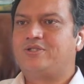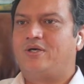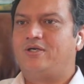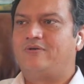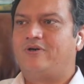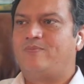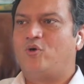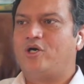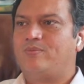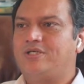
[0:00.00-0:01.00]
his daughter for
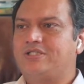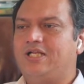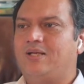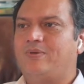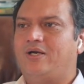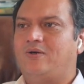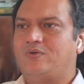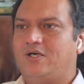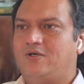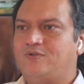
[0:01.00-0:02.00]
appointments and help around
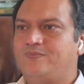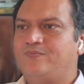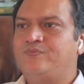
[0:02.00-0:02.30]
the house.